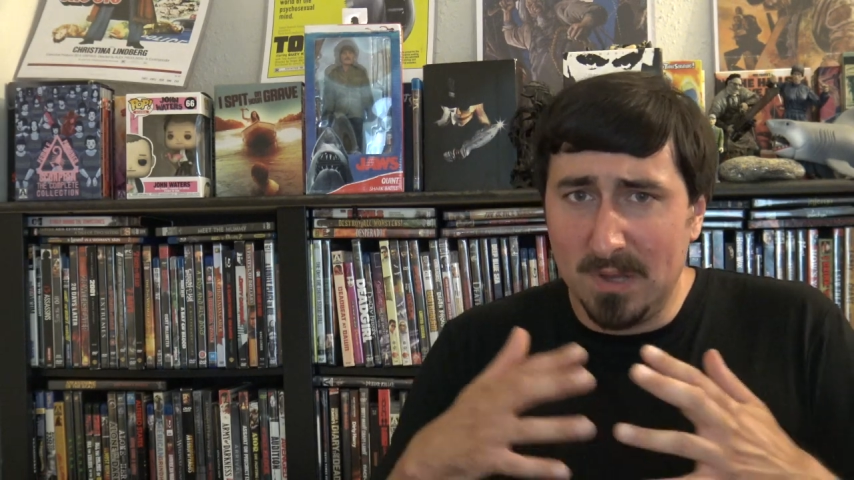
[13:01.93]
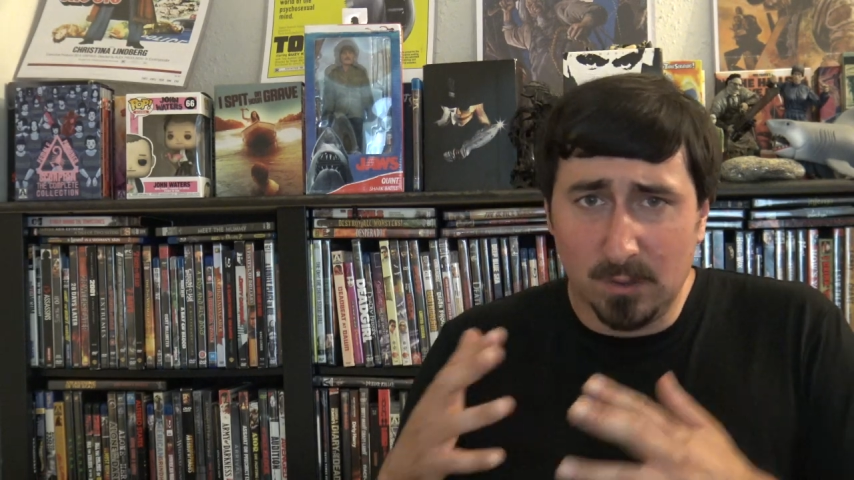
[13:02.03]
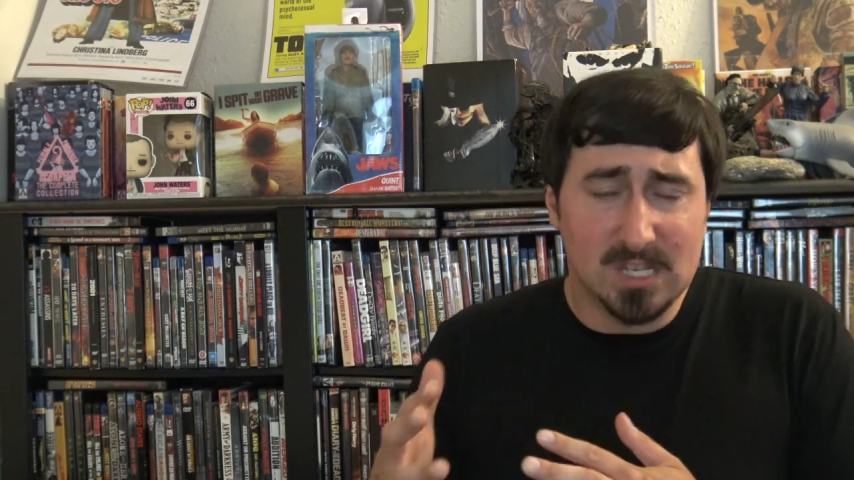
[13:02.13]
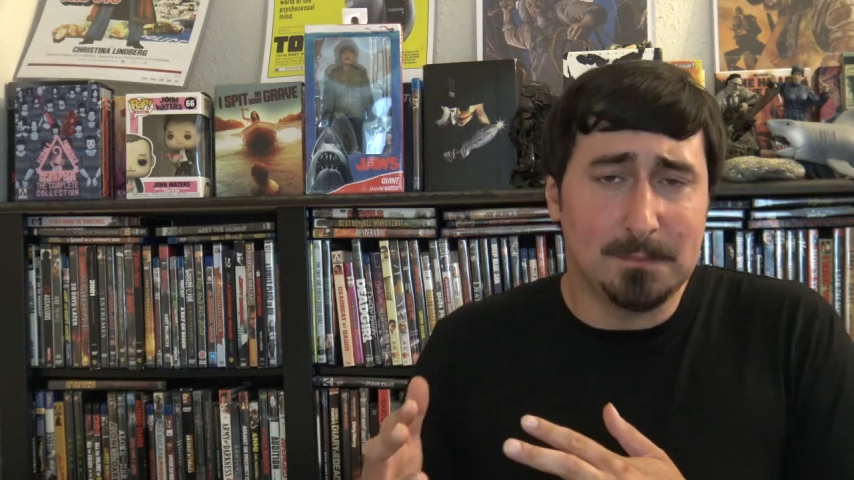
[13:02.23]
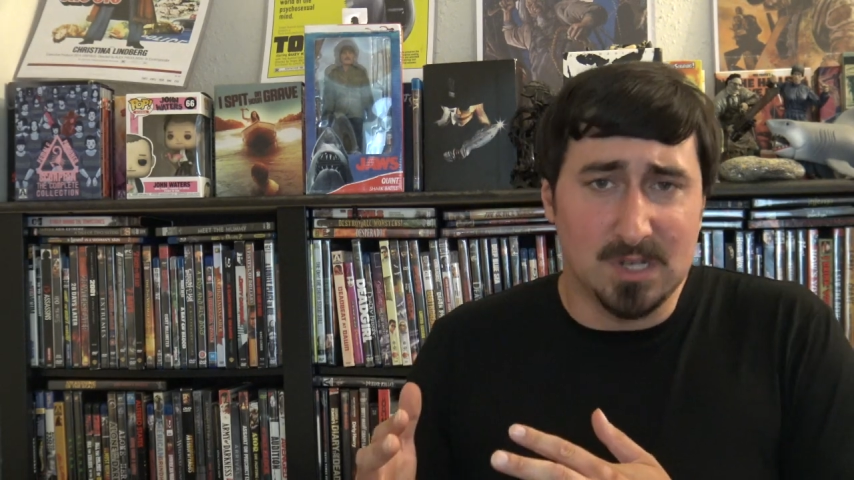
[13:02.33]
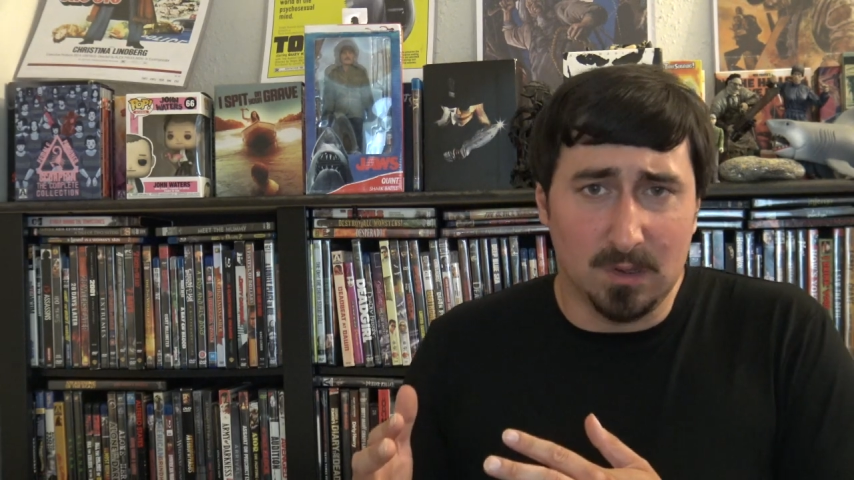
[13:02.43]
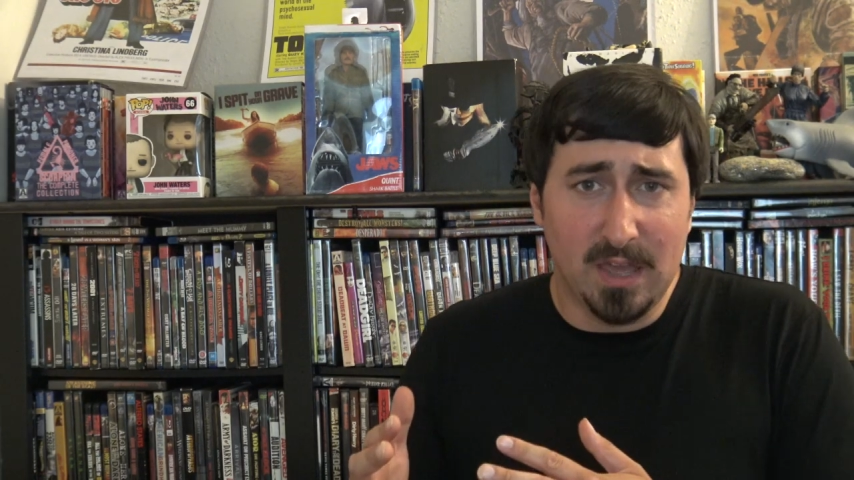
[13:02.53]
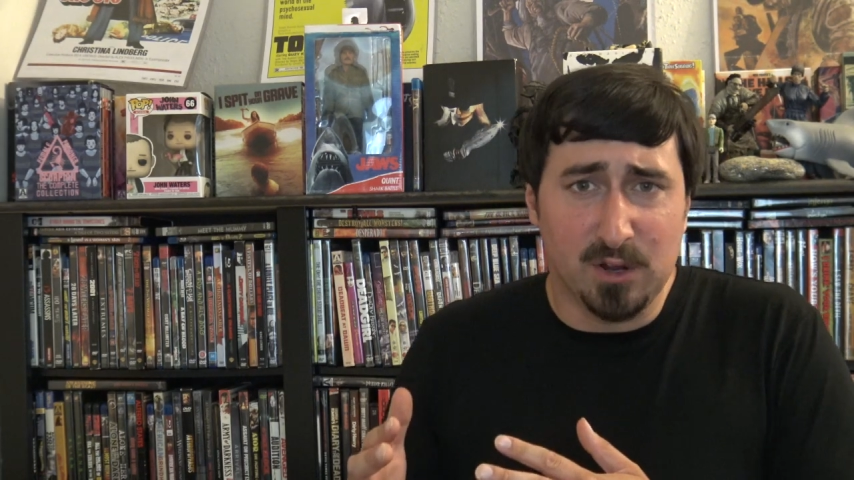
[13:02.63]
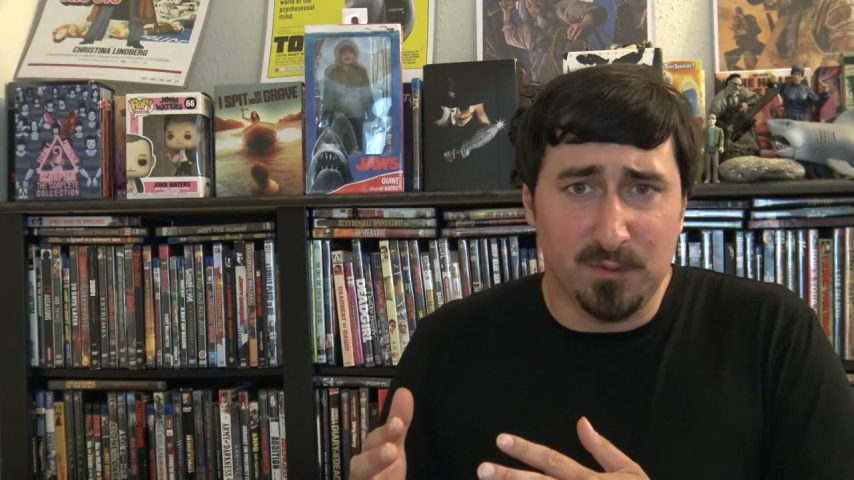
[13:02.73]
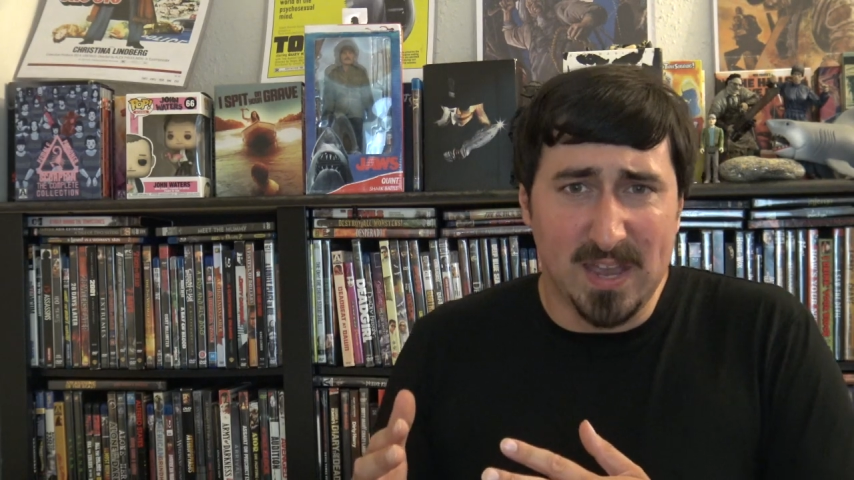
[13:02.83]
build up to
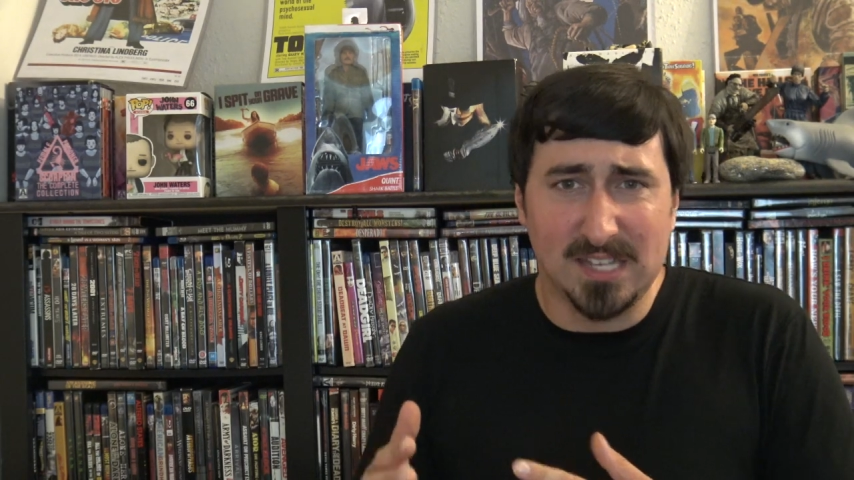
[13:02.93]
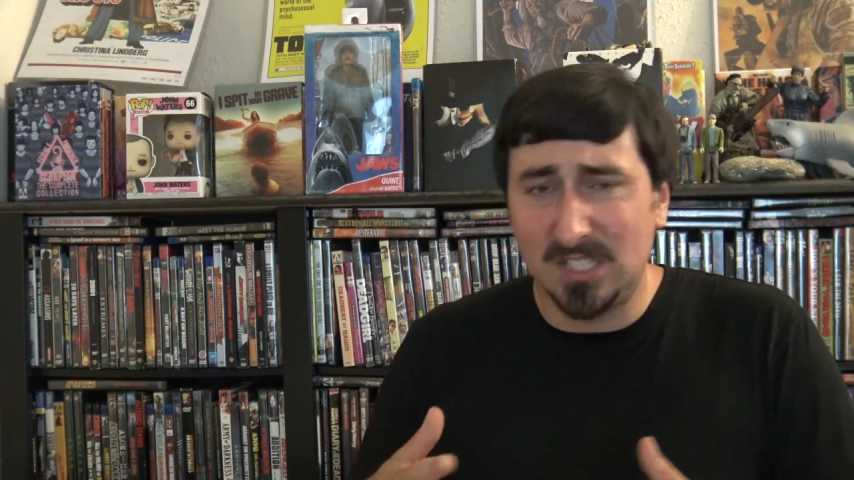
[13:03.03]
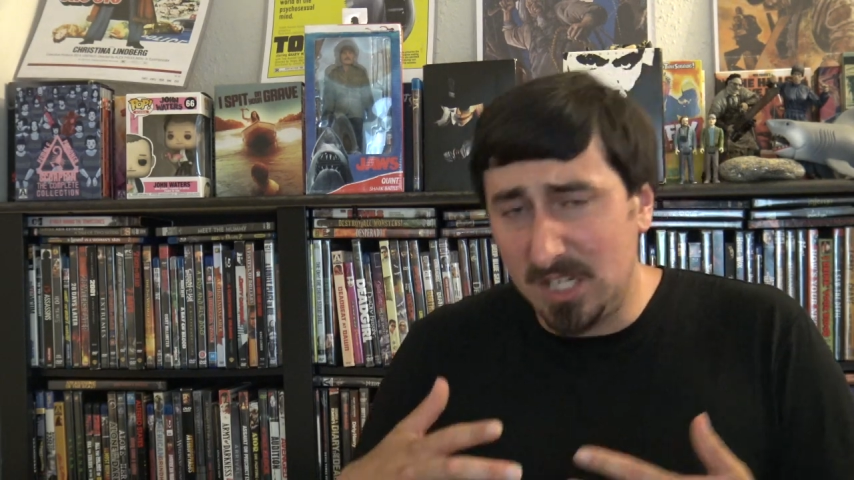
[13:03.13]
Leatherface